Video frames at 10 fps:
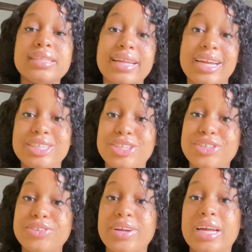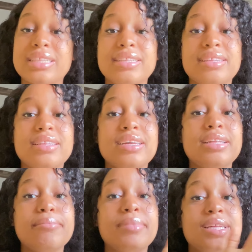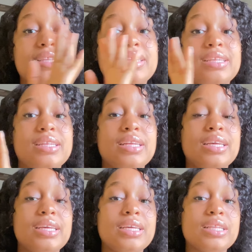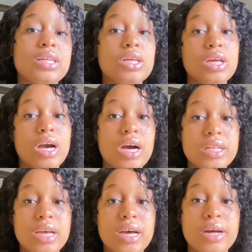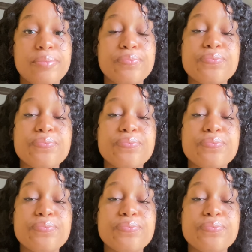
Nigeria to study medicine in Ghana.